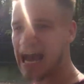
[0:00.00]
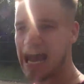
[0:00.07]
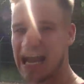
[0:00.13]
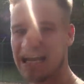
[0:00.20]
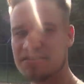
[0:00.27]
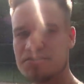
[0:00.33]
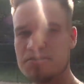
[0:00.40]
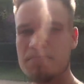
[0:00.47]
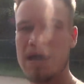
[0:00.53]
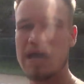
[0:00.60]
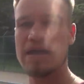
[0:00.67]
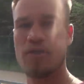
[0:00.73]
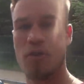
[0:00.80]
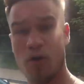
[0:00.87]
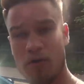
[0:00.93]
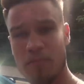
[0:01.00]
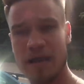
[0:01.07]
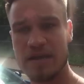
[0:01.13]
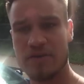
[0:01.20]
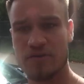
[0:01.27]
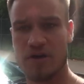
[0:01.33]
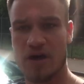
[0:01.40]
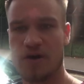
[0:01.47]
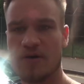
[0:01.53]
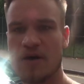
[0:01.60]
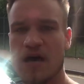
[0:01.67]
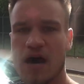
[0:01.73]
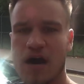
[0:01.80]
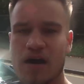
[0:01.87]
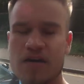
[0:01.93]
As you may or may not know,
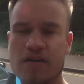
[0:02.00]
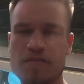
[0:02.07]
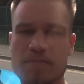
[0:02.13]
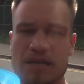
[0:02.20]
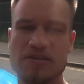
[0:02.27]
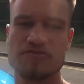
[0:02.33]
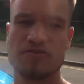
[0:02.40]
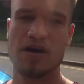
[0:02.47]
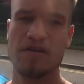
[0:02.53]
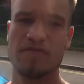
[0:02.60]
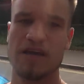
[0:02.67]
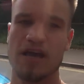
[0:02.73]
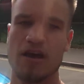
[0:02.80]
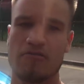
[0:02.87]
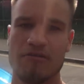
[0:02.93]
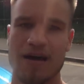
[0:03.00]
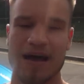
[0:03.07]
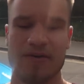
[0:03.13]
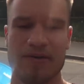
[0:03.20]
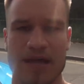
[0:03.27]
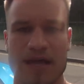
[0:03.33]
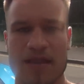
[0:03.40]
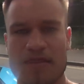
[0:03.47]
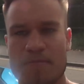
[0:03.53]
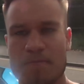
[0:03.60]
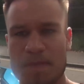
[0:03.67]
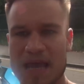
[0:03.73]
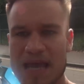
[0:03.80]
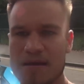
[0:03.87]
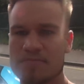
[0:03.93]
I have been driving around in the
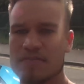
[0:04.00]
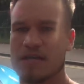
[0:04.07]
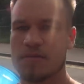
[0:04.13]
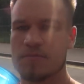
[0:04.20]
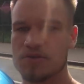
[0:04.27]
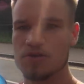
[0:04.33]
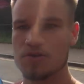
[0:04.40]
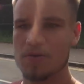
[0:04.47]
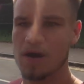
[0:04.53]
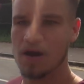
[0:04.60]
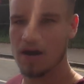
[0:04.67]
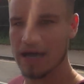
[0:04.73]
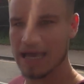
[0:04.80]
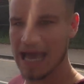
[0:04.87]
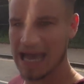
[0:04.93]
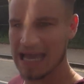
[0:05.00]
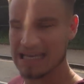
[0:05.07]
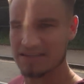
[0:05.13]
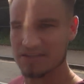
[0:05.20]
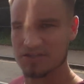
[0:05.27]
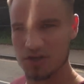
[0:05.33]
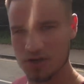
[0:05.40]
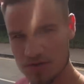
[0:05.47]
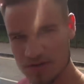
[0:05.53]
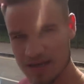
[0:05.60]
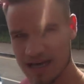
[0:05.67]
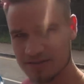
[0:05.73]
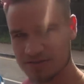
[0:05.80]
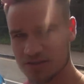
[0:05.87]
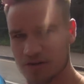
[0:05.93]
BMW i8, the
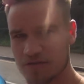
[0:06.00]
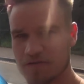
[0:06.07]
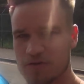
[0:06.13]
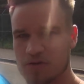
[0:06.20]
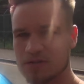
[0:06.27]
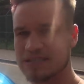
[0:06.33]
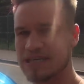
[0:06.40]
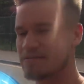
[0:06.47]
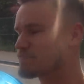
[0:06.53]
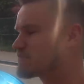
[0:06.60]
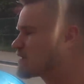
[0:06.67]
2014